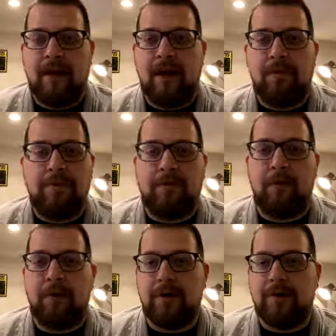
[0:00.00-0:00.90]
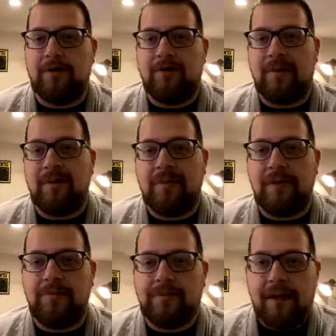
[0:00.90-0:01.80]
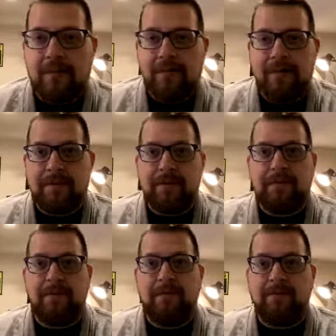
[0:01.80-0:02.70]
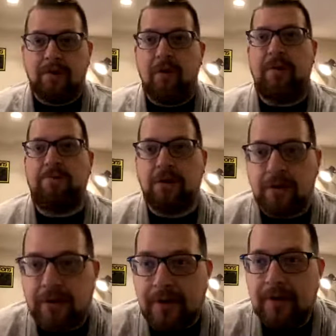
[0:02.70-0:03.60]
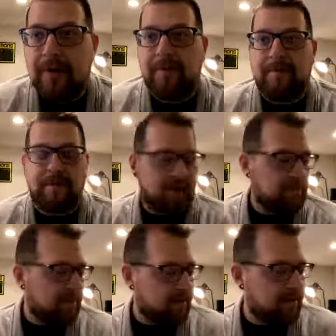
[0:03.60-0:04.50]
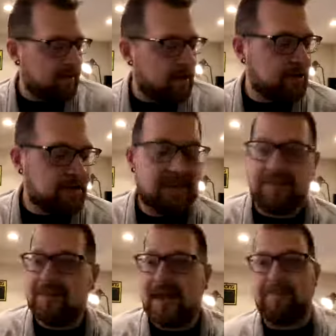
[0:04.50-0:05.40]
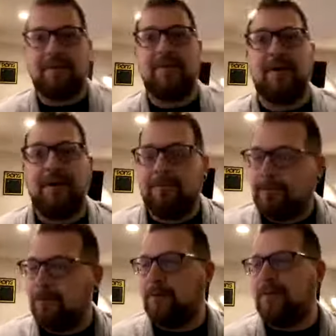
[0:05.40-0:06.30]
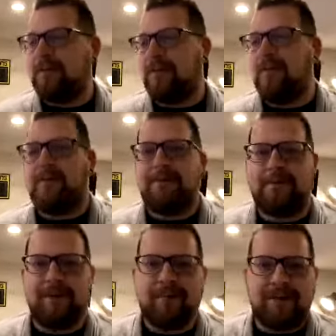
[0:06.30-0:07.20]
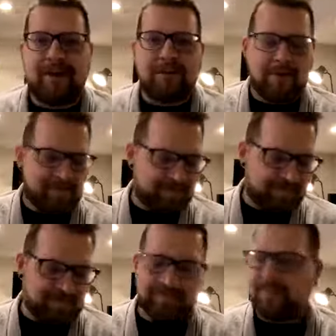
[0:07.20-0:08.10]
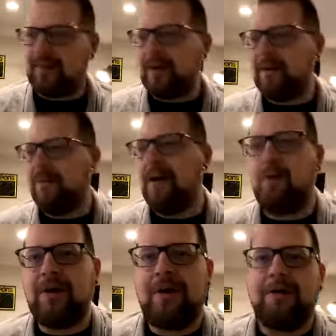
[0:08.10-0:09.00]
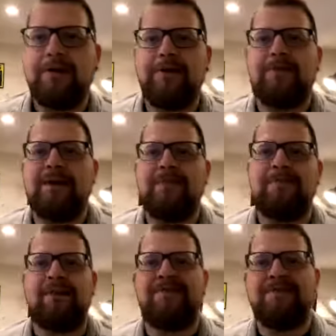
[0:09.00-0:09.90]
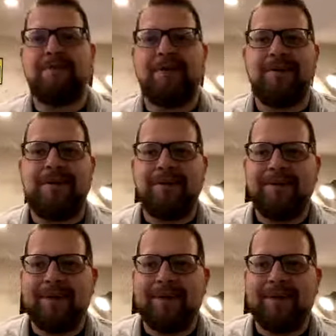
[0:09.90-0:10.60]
before the sun comes up. So I'm told. There are apparently a lot of good things that happen before the sun comes up. But we are early people, as you all know.